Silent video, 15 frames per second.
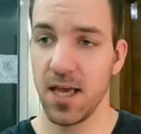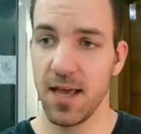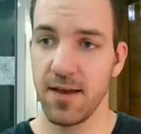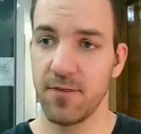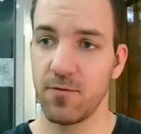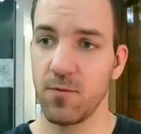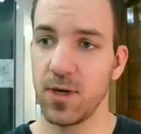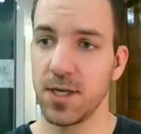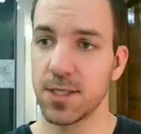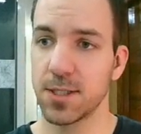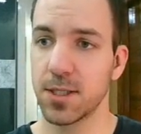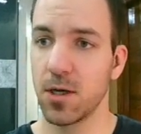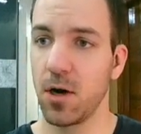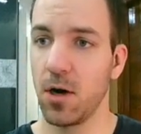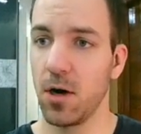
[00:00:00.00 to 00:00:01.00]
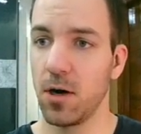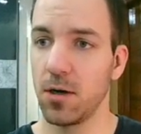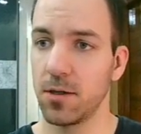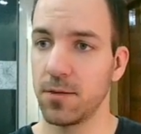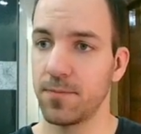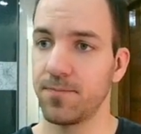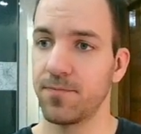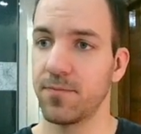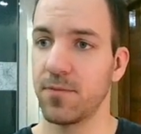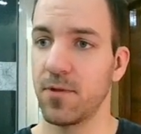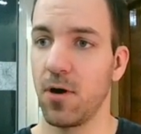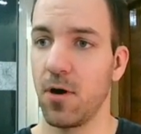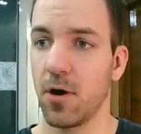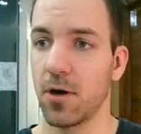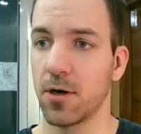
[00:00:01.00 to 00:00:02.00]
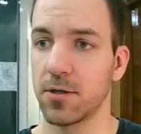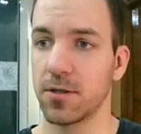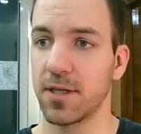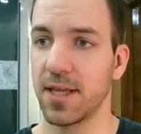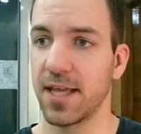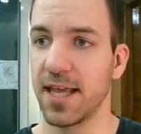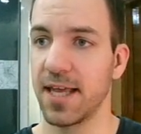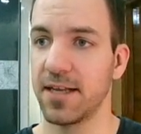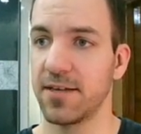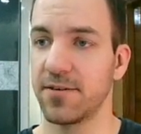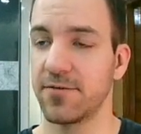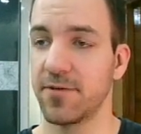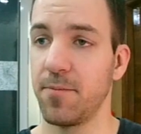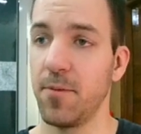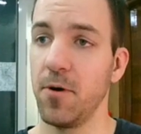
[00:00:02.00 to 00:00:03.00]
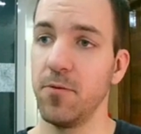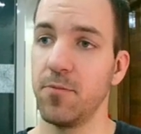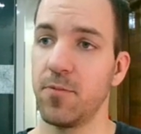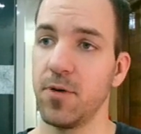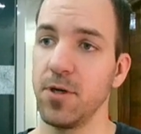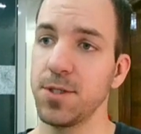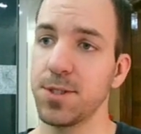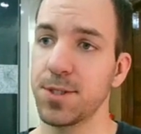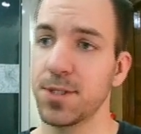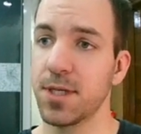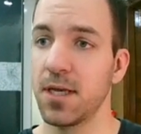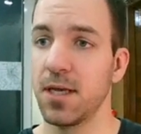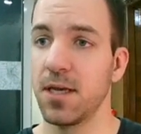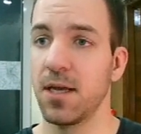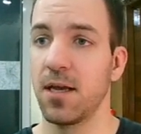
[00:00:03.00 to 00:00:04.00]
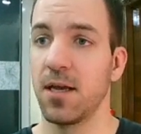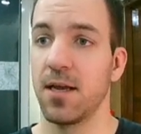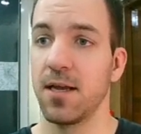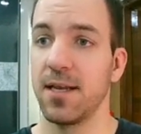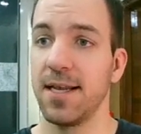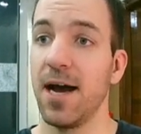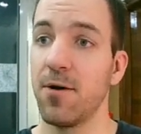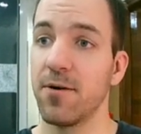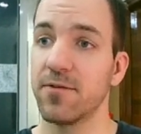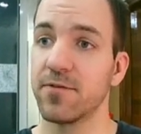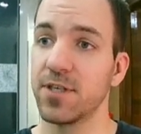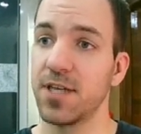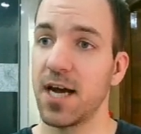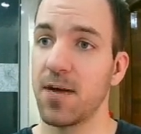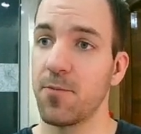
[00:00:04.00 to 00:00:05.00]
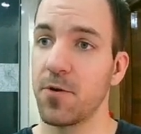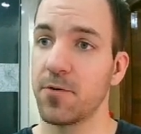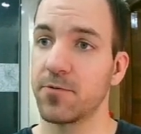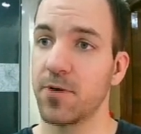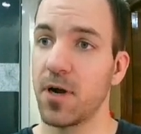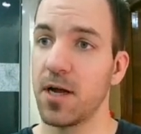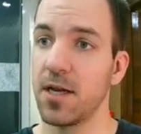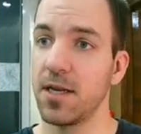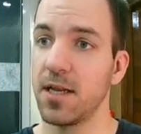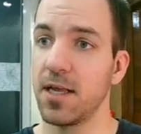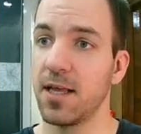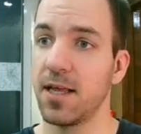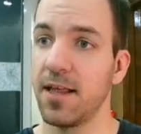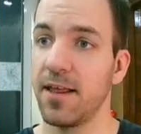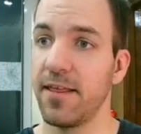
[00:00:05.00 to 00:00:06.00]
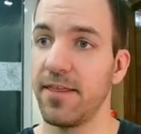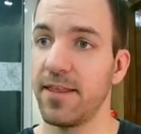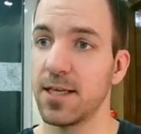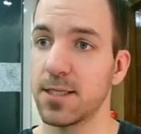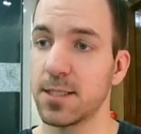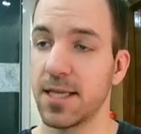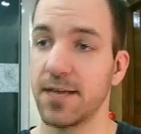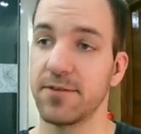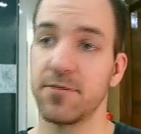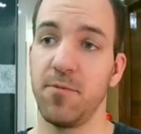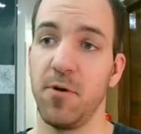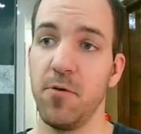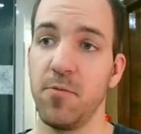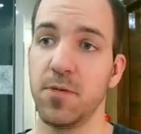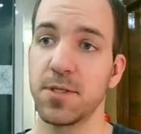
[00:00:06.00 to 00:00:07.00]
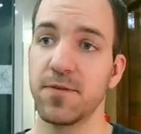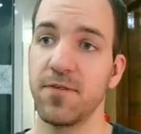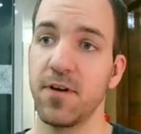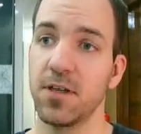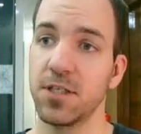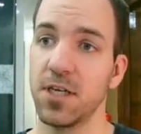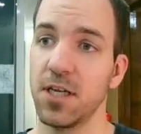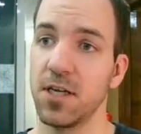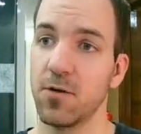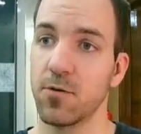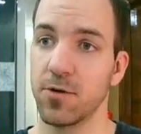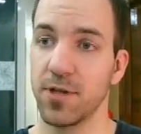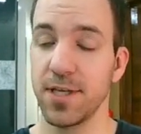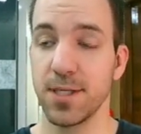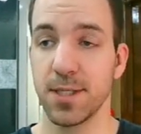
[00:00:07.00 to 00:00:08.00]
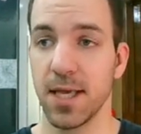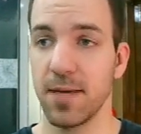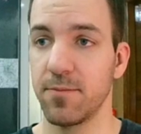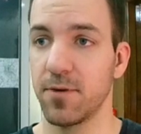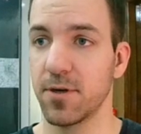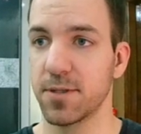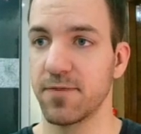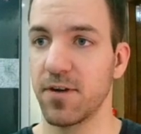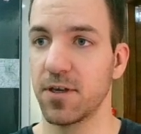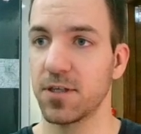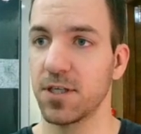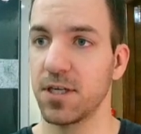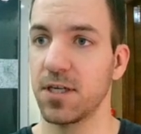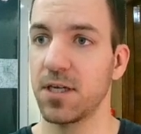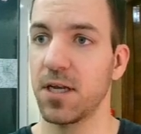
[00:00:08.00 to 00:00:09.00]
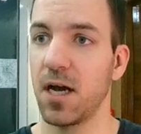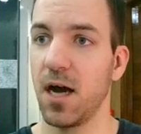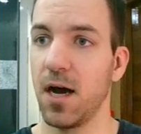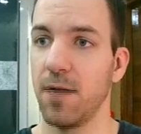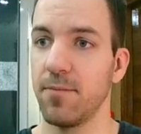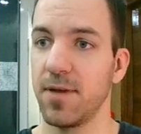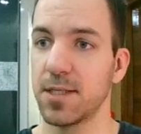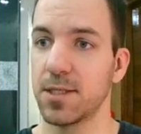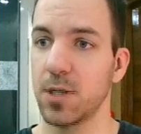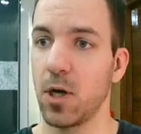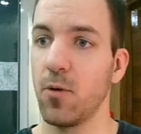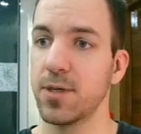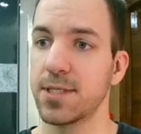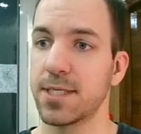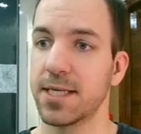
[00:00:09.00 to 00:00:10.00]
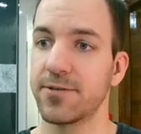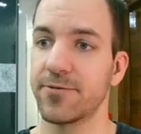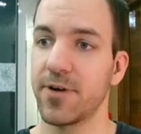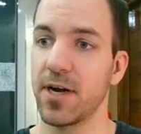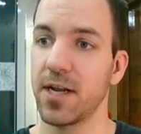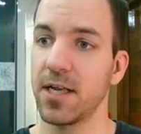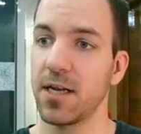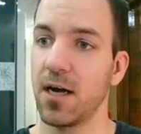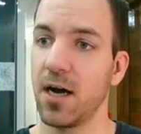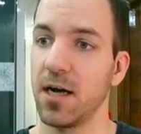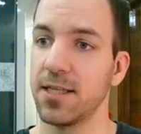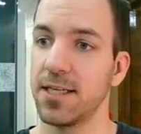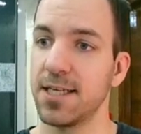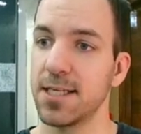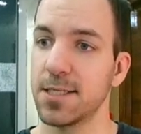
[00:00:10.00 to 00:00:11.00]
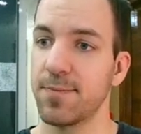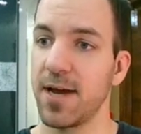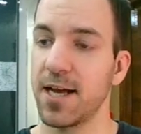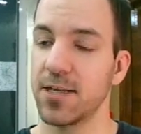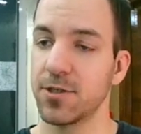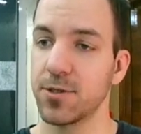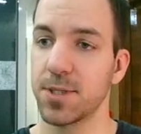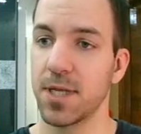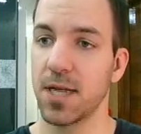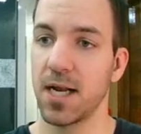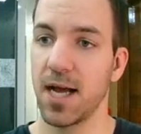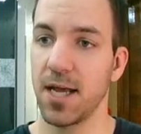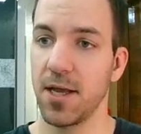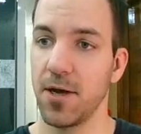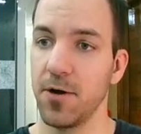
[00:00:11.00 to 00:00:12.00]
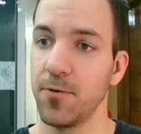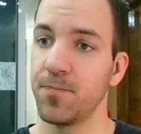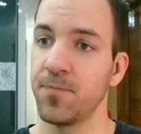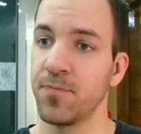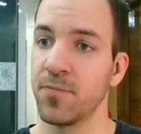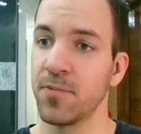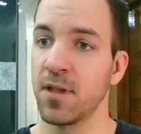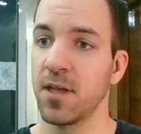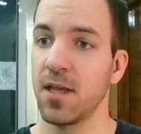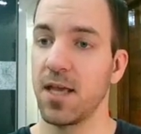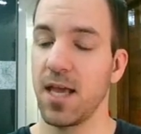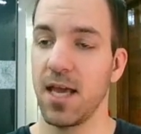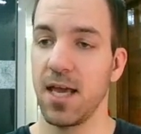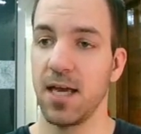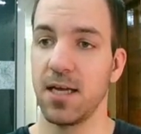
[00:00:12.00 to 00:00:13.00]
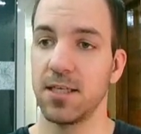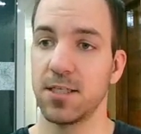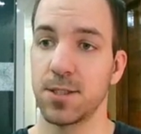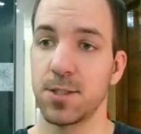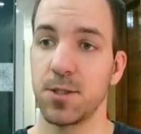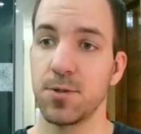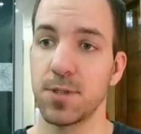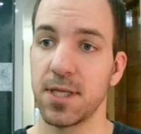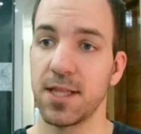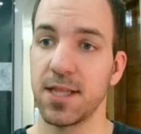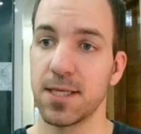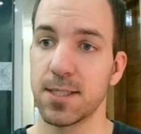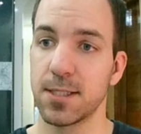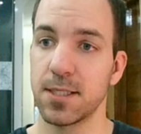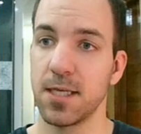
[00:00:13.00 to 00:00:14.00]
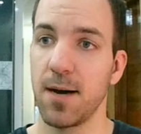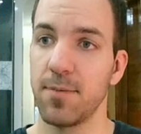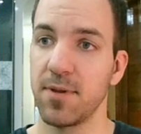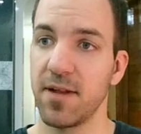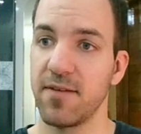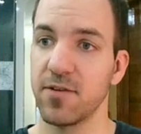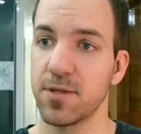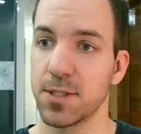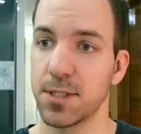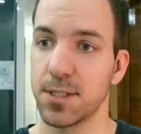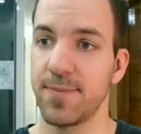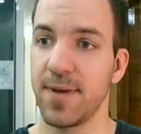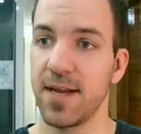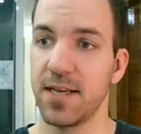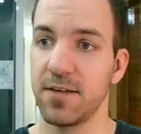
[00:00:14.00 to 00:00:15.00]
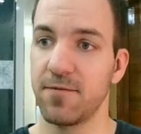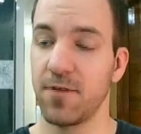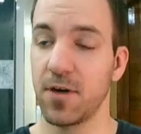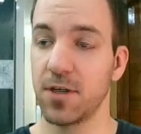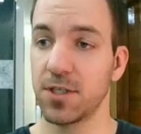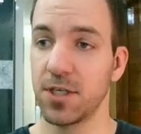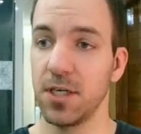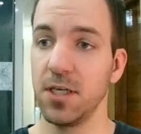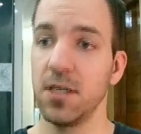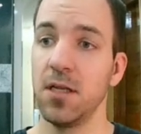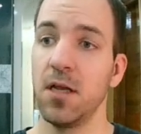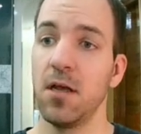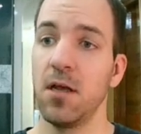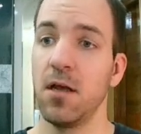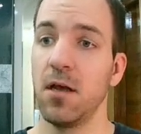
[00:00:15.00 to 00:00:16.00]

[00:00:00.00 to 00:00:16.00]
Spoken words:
if we just call our getRemoteBooks, now every time we run this getRemoteBooks function or this getBooks function, it's always going to run it on the dispatchers.io and just using this top level suspend function.